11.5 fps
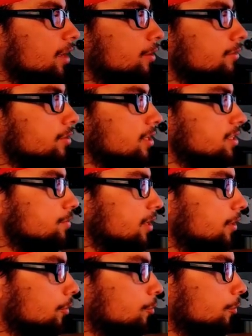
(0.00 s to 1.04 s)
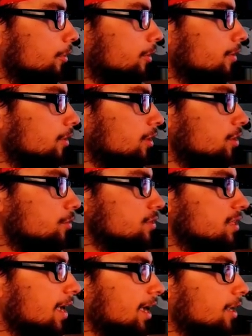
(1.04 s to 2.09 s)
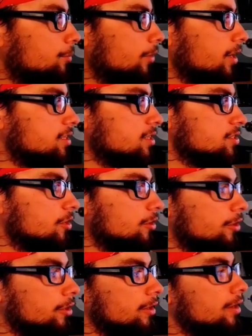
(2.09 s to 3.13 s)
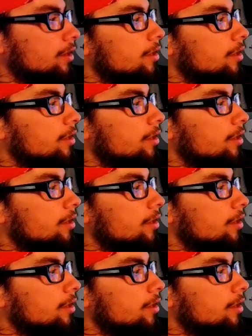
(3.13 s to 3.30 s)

I don't even need to be in a corner, use the handbrake to turn,